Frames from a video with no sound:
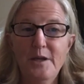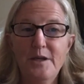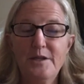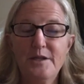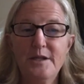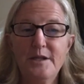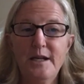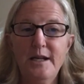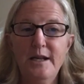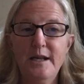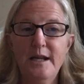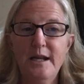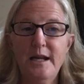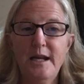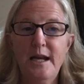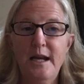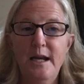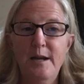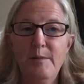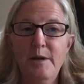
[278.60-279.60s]
big study
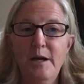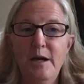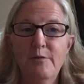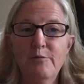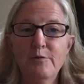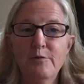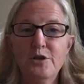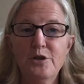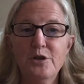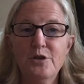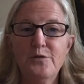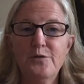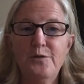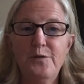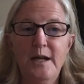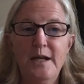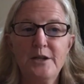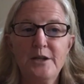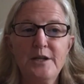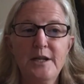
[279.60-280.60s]
that came out, which is
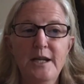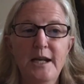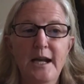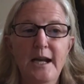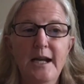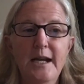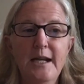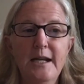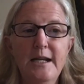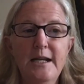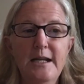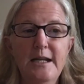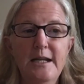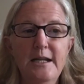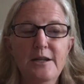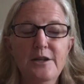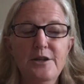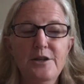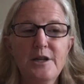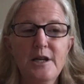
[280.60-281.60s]
fascinating,
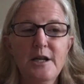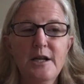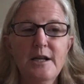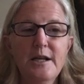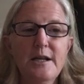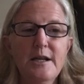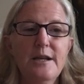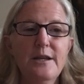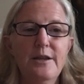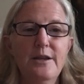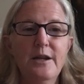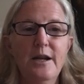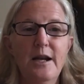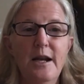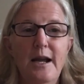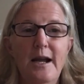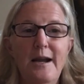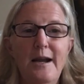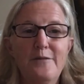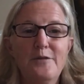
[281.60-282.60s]
is,
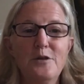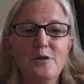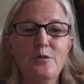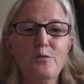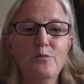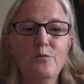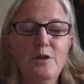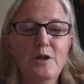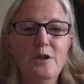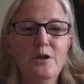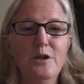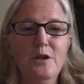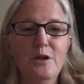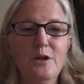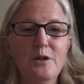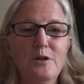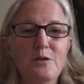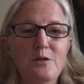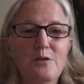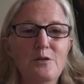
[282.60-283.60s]
and I have to read
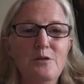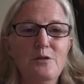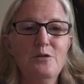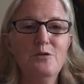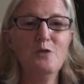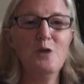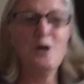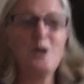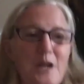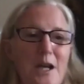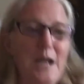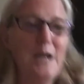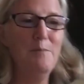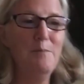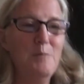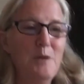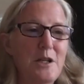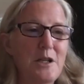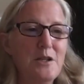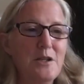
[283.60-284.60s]
the drug
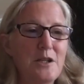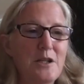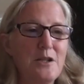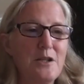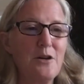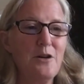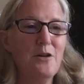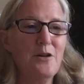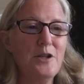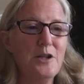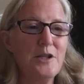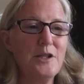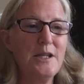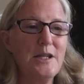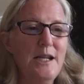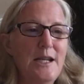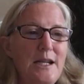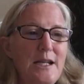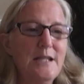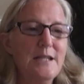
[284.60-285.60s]
name because it's hard to
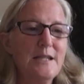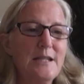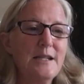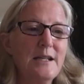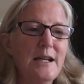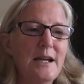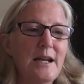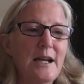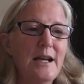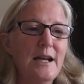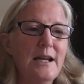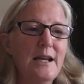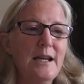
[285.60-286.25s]
say, it's